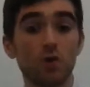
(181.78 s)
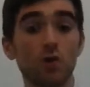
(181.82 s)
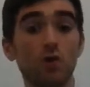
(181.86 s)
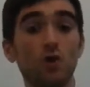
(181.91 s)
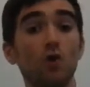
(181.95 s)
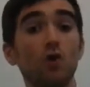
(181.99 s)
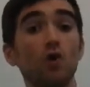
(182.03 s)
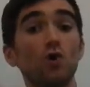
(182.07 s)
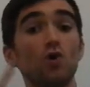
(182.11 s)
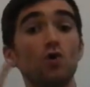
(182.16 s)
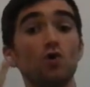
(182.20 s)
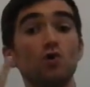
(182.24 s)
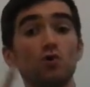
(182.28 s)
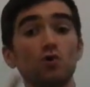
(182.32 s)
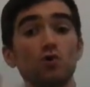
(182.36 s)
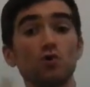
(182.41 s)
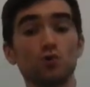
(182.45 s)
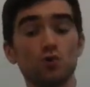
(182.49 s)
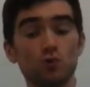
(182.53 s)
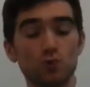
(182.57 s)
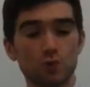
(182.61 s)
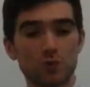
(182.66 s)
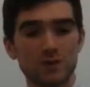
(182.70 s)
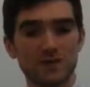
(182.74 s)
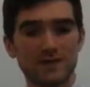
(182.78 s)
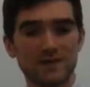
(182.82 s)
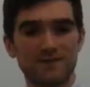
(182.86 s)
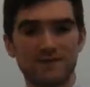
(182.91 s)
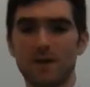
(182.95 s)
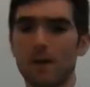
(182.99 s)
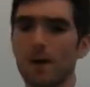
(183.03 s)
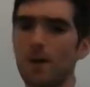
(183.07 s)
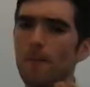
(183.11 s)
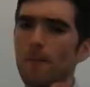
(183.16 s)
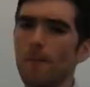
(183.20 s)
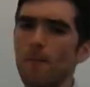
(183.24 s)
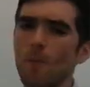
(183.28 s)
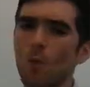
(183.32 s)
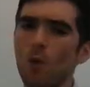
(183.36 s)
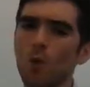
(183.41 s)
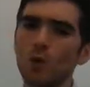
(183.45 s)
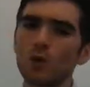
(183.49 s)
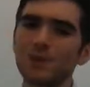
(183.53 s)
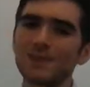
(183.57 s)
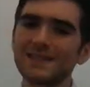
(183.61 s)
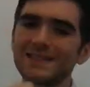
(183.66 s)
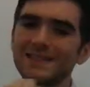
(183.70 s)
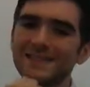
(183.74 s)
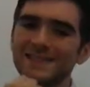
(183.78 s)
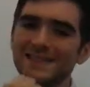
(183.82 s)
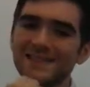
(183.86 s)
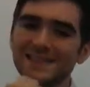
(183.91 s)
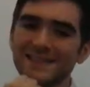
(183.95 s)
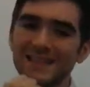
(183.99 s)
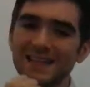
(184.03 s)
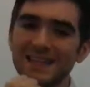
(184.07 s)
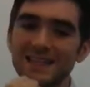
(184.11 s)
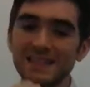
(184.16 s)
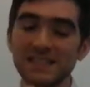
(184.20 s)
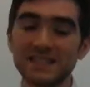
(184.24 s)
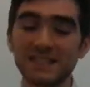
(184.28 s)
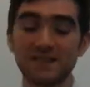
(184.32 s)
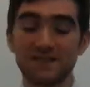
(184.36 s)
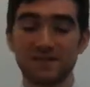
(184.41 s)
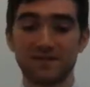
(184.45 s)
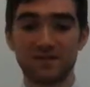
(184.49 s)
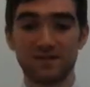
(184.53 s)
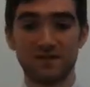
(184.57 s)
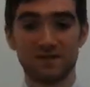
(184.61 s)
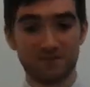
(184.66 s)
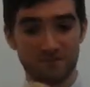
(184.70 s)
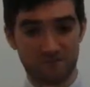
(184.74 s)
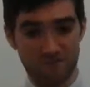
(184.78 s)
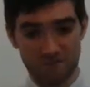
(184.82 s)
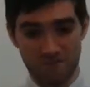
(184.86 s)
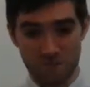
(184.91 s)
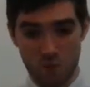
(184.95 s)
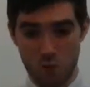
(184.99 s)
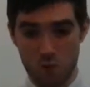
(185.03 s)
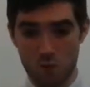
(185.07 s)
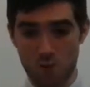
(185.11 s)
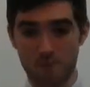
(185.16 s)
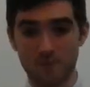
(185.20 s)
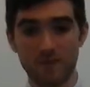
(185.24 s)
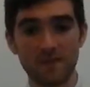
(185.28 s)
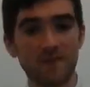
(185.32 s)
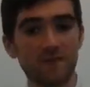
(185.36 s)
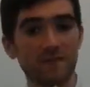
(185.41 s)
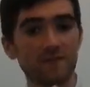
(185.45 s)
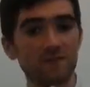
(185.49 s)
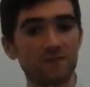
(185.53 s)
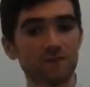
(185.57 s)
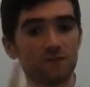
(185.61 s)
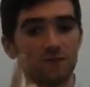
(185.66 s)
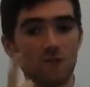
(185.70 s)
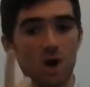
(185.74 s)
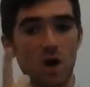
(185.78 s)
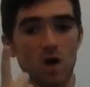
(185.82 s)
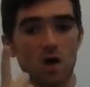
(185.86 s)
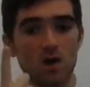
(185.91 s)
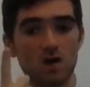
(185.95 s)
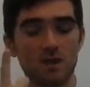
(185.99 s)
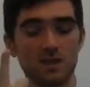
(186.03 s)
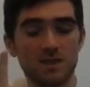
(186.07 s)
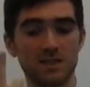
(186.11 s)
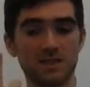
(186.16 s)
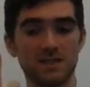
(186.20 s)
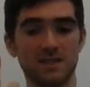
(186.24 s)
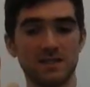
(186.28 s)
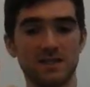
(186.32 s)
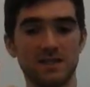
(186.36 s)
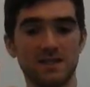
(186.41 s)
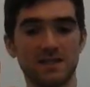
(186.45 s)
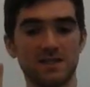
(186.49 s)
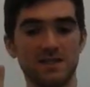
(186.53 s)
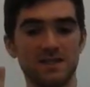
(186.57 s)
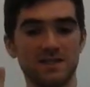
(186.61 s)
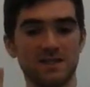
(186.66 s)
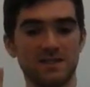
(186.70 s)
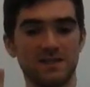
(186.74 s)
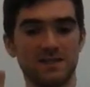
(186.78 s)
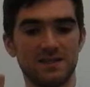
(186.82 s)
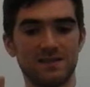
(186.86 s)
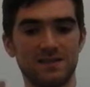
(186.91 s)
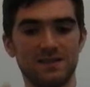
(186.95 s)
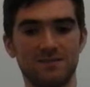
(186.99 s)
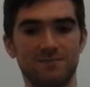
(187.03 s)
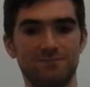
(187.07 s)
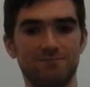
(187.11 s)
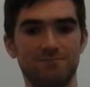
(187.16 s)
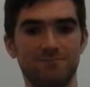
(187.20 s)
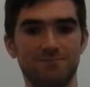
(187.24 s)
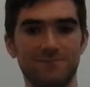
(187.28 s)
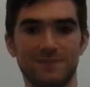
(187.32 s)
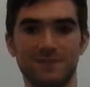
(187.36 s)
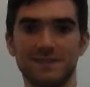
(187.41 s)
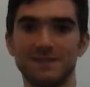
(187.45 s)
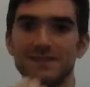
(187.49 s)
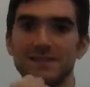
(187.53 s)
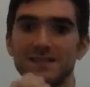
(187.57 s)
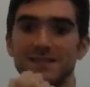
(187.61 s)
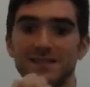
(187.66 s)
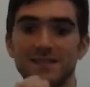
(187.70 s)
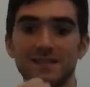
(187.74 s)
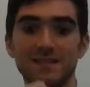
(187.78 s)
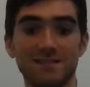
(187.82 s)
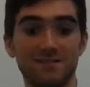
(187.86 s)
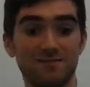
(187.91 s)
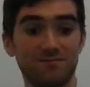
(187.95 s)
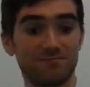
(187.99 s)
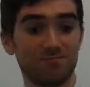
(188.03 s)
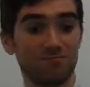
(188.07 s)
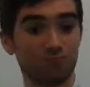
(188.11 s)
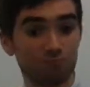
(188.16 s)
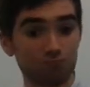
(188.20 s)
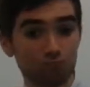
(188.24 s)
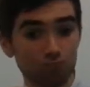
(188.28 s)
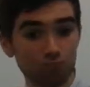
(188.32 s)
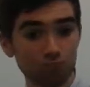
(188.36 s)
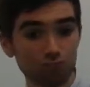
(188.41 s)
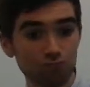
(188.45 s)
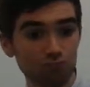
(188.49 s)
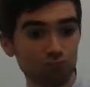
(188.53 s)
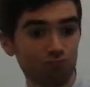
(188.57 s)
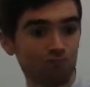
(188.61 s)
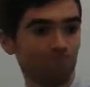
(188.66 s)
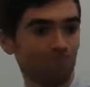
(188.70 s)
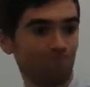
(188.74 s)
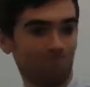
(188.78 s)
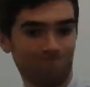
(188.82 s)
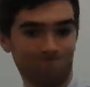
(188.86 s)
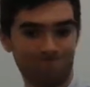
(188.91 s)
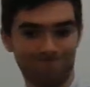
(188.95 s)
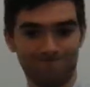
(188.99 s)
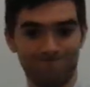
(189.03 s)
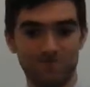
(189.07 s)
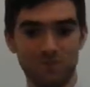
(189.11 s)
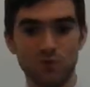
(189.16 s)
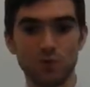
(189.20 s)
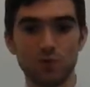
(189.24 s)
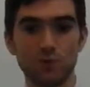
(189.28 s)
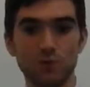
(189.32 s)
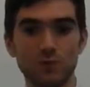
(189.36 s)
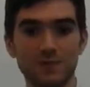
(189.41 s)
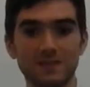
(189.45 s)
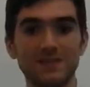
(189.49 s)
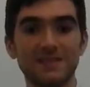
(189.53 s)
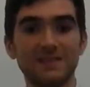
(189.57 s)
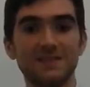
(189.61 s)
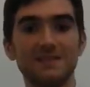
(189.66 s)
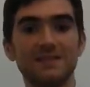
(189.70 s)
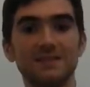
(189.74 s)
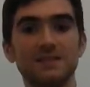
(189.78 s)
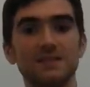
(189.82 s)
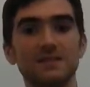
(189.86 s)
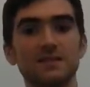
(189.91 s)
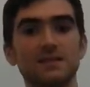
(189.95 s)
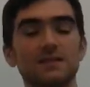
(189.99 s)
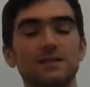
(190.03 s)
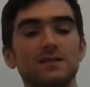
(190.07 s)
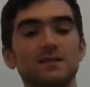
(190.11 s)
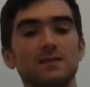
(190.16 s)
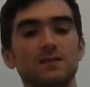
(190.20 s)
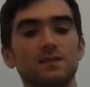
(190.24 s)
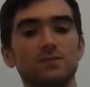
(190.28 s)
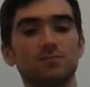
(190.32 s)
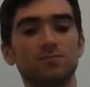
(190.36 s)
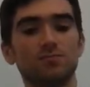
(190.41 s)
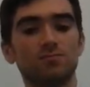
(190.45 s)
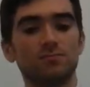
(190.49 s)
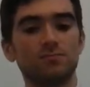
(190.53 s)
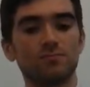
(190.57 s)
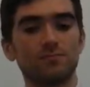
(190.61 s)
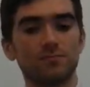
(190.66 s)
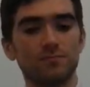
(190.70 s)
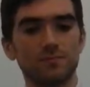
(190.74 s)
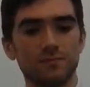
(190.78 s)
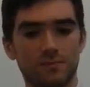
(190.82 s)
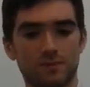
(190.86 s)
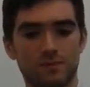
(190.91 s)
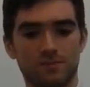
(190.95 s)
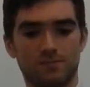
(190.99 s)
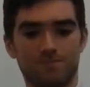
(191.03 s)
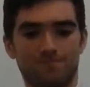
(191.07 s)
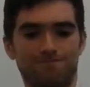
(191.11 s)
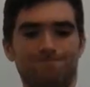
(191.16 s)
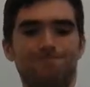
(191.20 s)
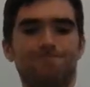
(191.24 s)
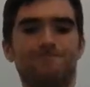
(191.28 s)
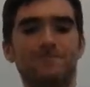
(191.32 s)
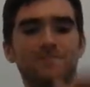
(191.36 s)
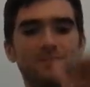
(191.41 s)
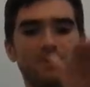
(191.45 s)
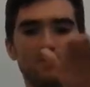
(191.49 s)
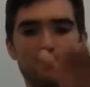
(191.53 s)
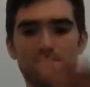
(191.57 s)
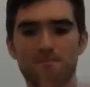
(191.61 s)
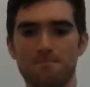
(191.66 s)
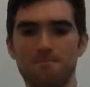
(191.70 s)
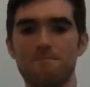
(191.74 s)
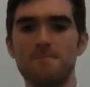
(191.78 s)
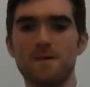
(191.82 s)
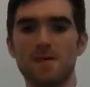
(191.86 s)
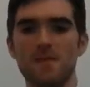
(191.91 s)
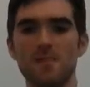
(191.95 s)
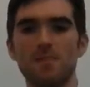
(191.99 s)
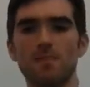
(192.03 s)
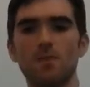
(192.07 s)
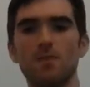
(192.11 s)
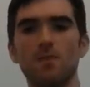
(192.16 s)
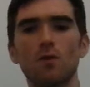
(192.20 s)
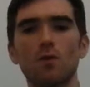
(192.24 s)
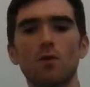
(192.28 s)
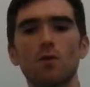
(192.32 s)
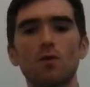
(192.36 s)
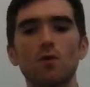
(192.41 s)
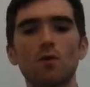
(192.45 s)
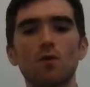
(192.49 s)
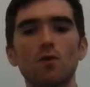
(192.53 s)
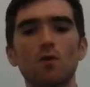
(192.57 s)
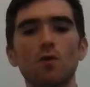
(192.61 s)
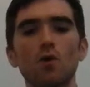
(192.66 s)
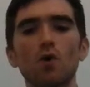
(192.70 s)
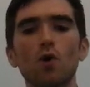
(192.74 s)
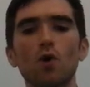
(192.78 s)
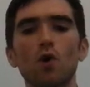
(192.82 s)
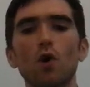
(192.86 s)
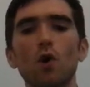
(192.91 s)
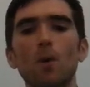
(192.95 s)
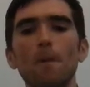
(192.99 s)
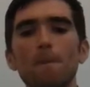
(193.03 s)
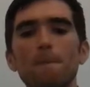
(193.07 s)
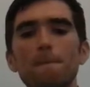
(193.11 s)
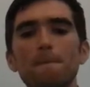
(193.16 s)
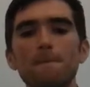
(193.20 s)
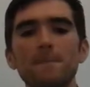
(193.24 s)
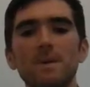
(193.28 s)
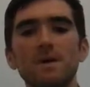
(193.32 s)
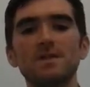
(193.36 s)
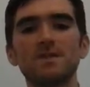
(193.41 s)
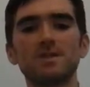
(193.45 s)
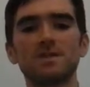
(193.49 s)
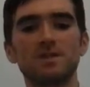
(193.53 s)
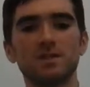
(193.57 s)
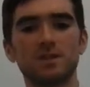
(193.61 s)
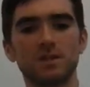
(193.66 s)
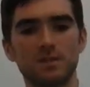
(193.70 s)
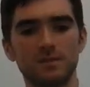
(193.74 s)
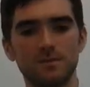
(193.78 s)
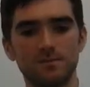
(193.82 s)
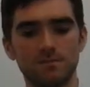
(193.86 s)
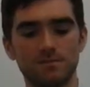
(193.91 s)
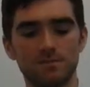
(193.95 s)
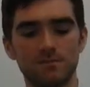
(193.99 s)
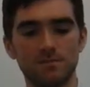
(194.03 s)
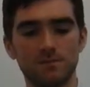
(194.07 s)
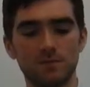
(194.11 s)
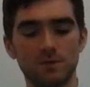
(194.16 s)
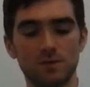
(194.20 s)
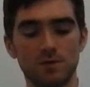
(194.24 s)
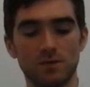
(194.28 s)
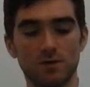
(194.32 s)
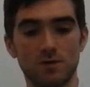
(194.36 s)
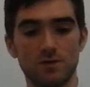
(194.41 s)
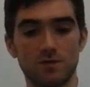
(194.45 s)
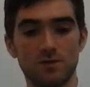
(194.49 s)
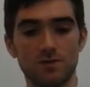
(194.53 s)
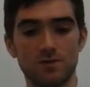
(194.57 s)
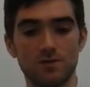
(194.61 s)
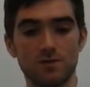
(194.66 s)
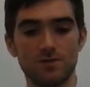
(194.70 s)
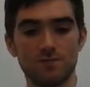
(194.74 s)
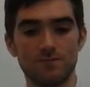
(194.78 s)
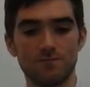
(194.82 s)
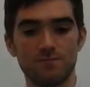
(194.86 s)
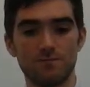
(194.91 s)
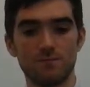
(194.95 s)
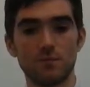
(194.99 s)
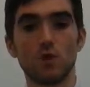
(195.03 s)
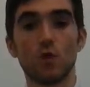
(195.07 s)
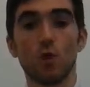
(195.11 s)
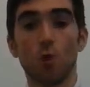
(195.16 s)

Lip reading: for completing the form. The first key date is the date you need to submit the cost budget by. That date will be set in the notice provided to you by the court,